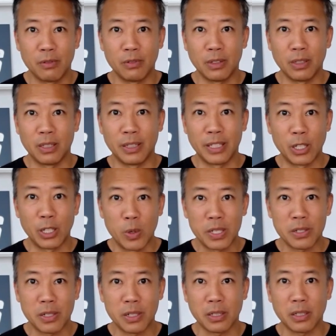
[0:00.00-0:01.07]
uh,
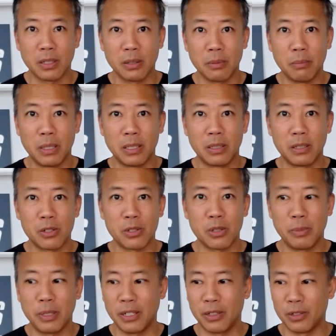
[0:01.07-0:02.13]
linguistic. But there's so
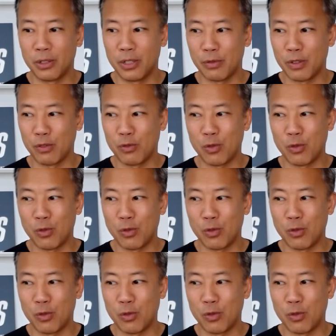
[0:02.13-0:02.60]
many other different